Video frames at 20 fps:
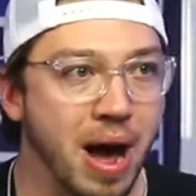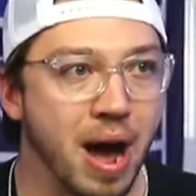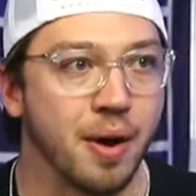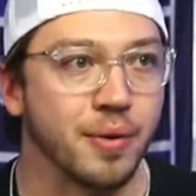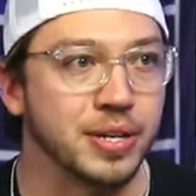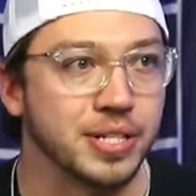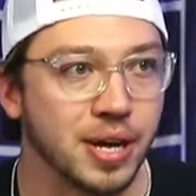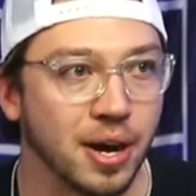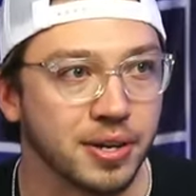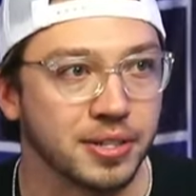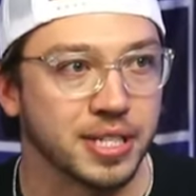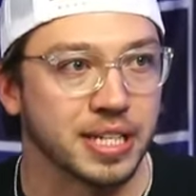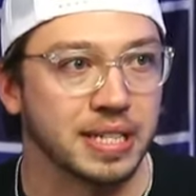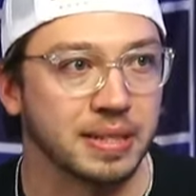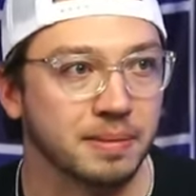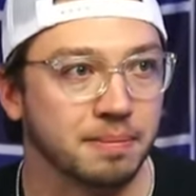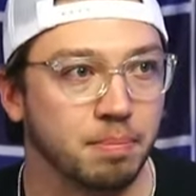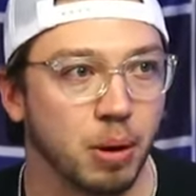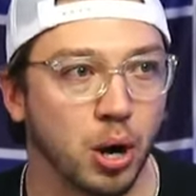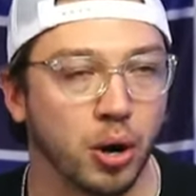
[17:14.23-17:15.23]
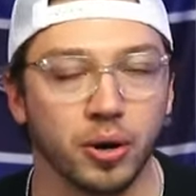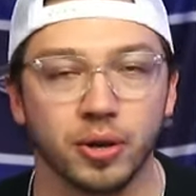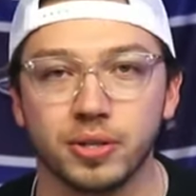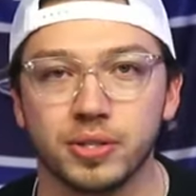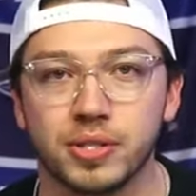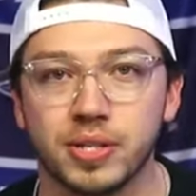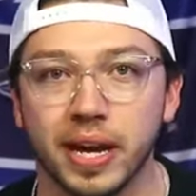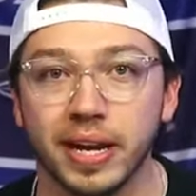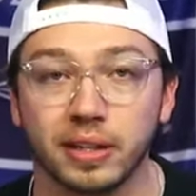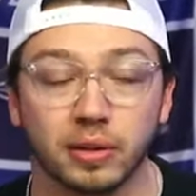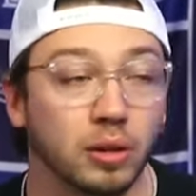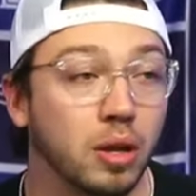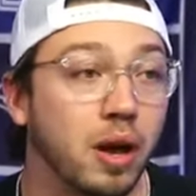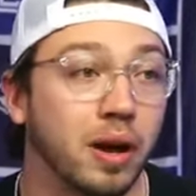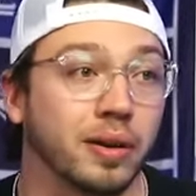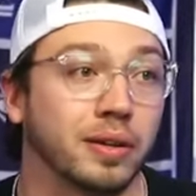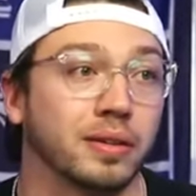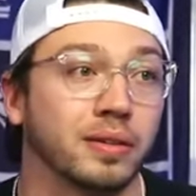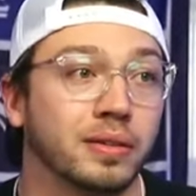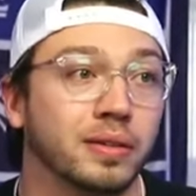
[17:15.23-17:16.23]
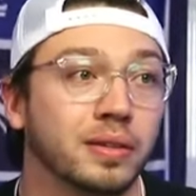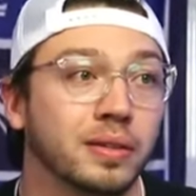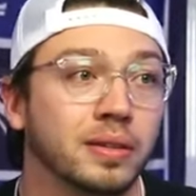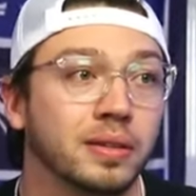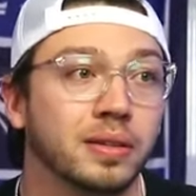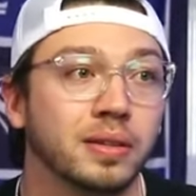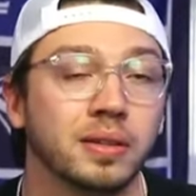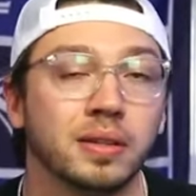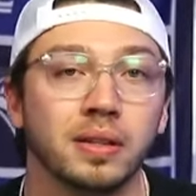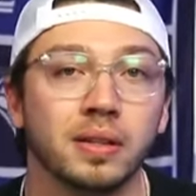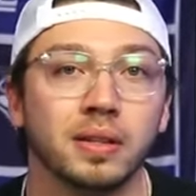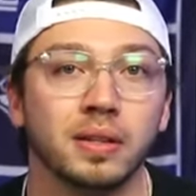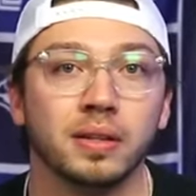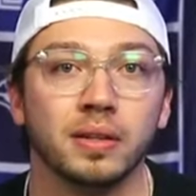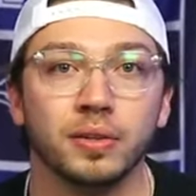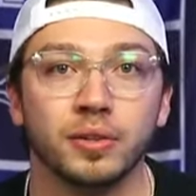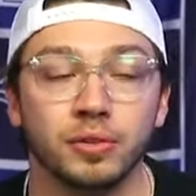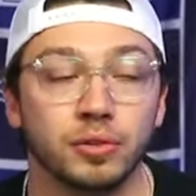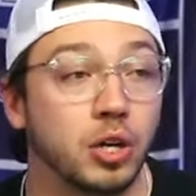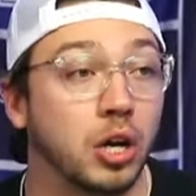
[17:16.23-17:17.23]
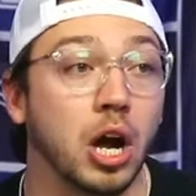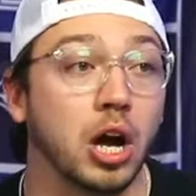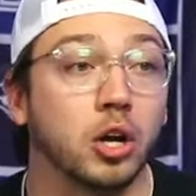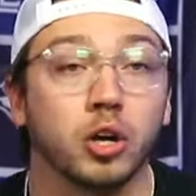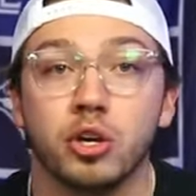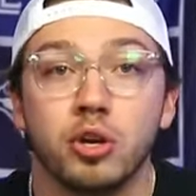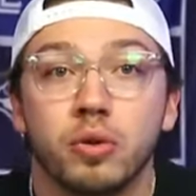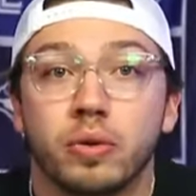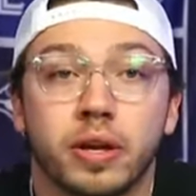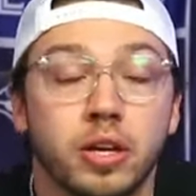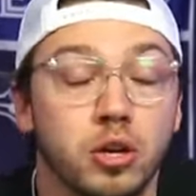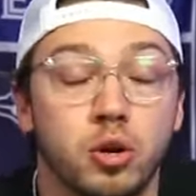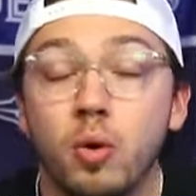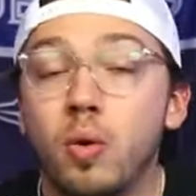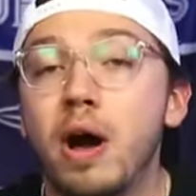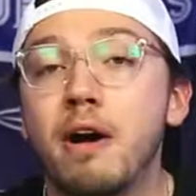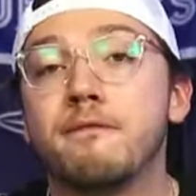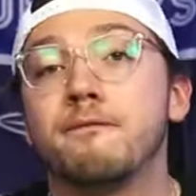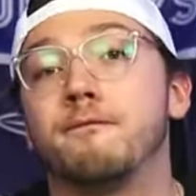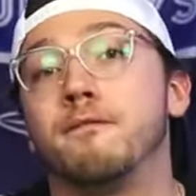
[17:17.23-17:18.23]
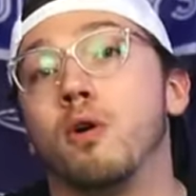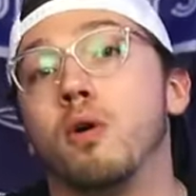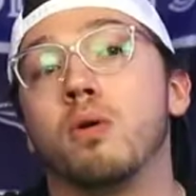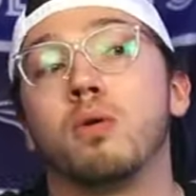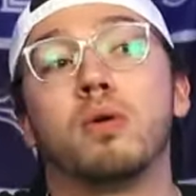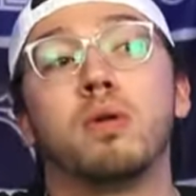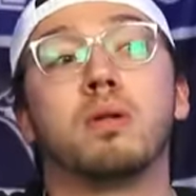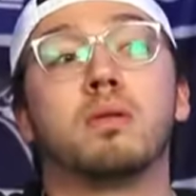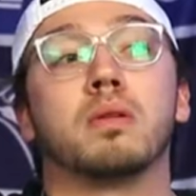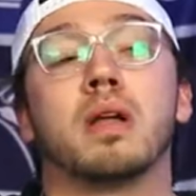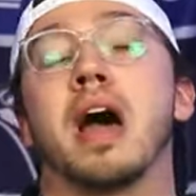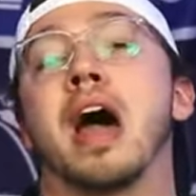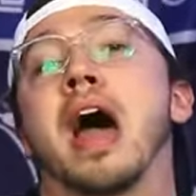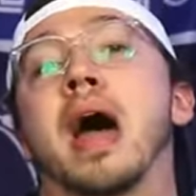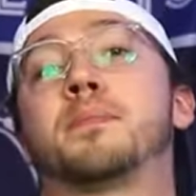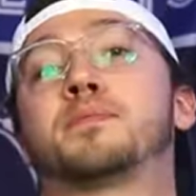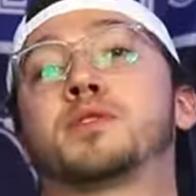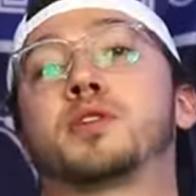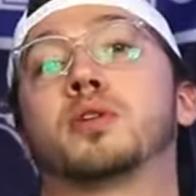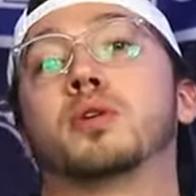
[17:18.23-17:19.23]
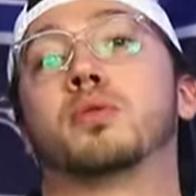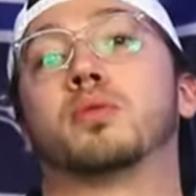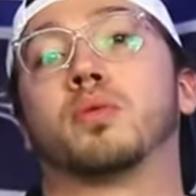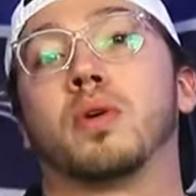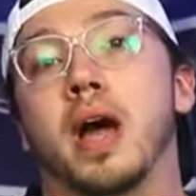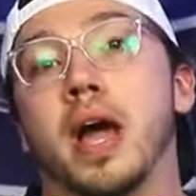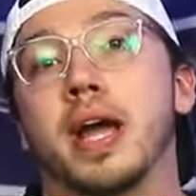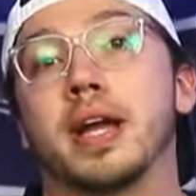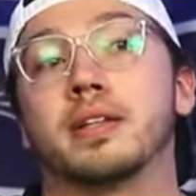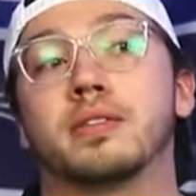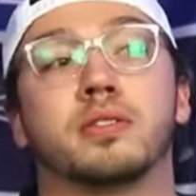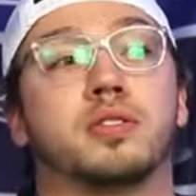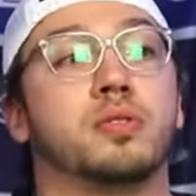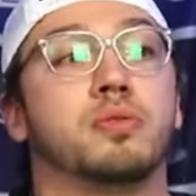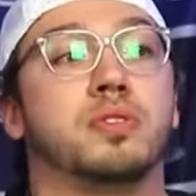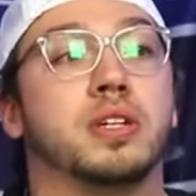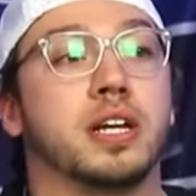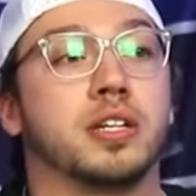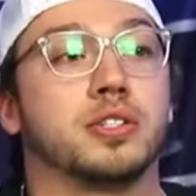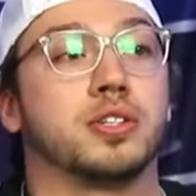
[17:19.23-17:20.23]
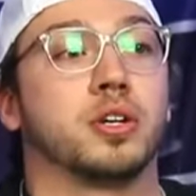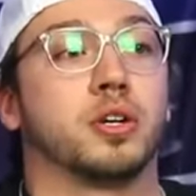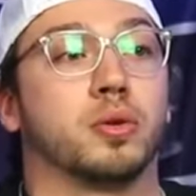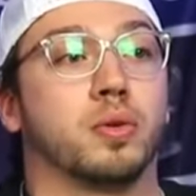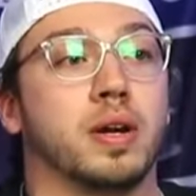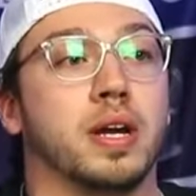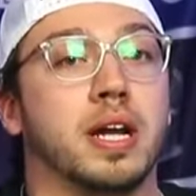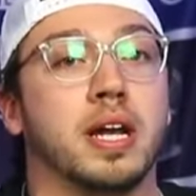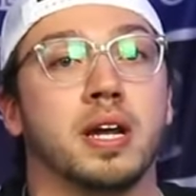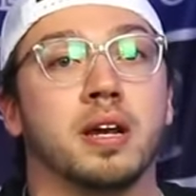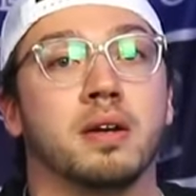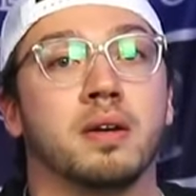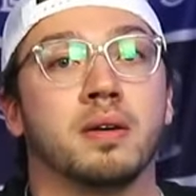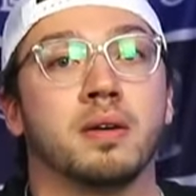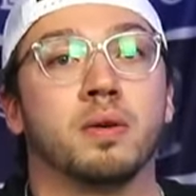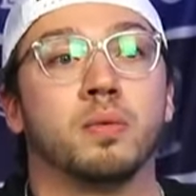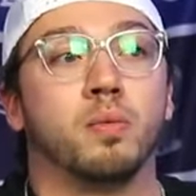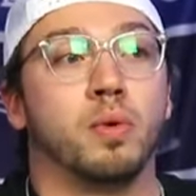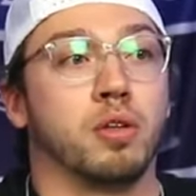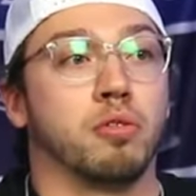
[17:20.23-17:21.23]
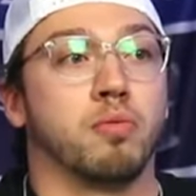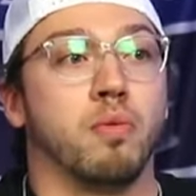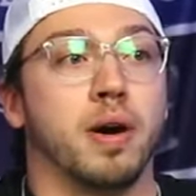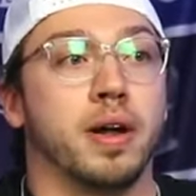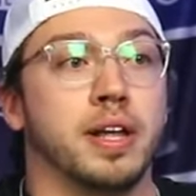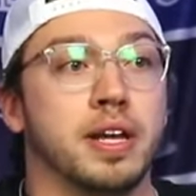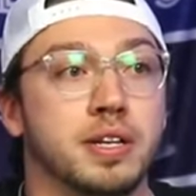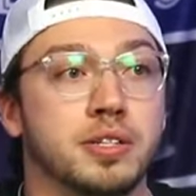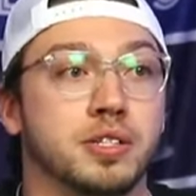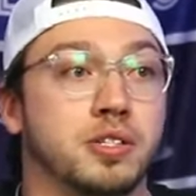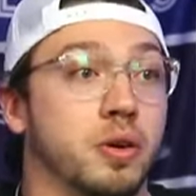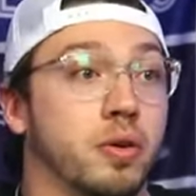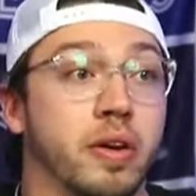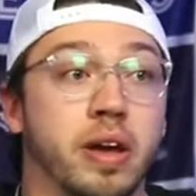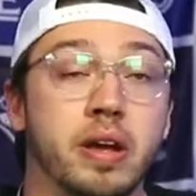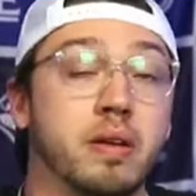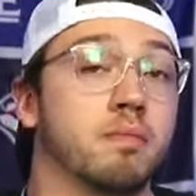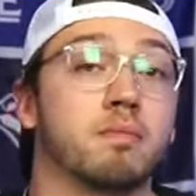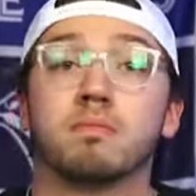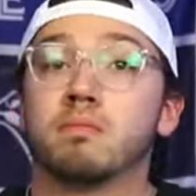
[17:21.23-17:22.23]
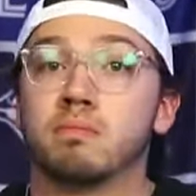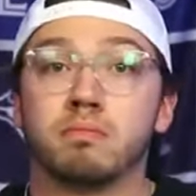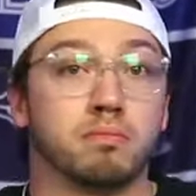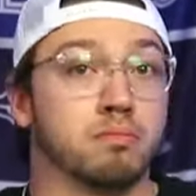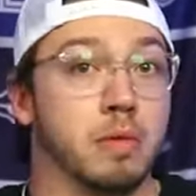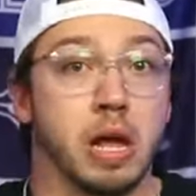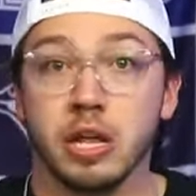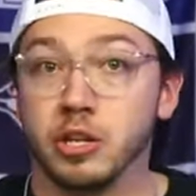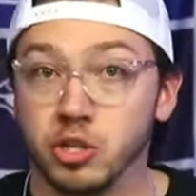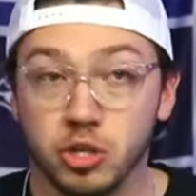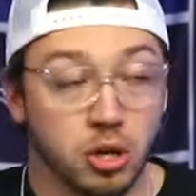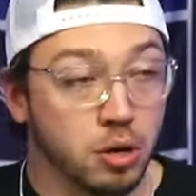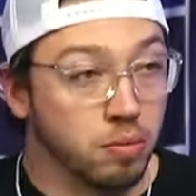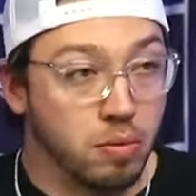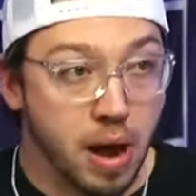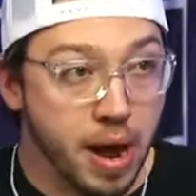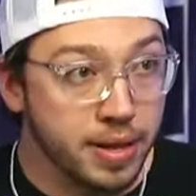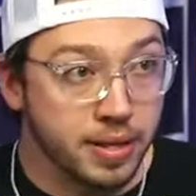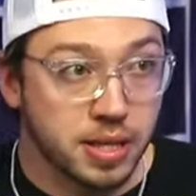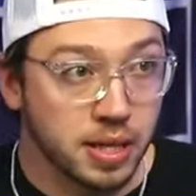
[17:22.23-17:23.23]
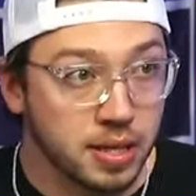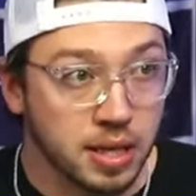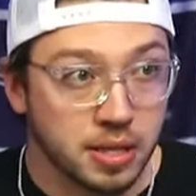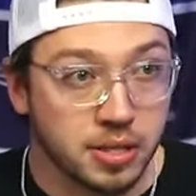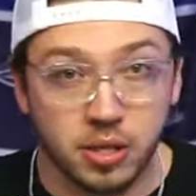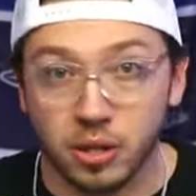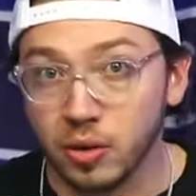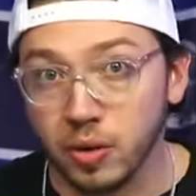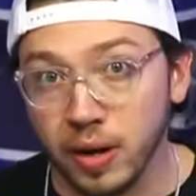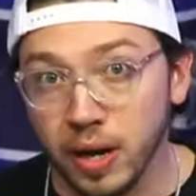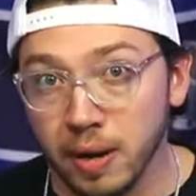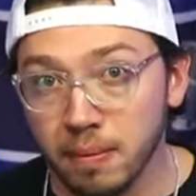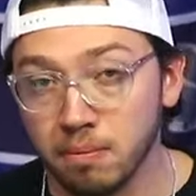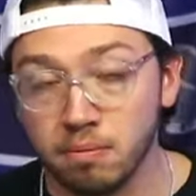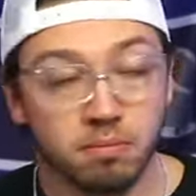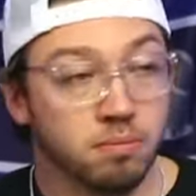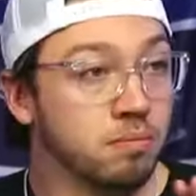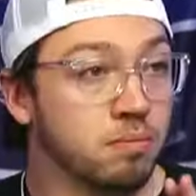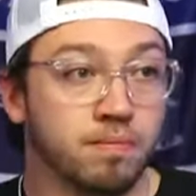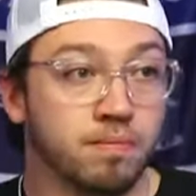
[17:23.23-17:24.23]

how he's hunting birds. Like, look, you have full absolute right to disagree with what he's doing. It's your right to disagree.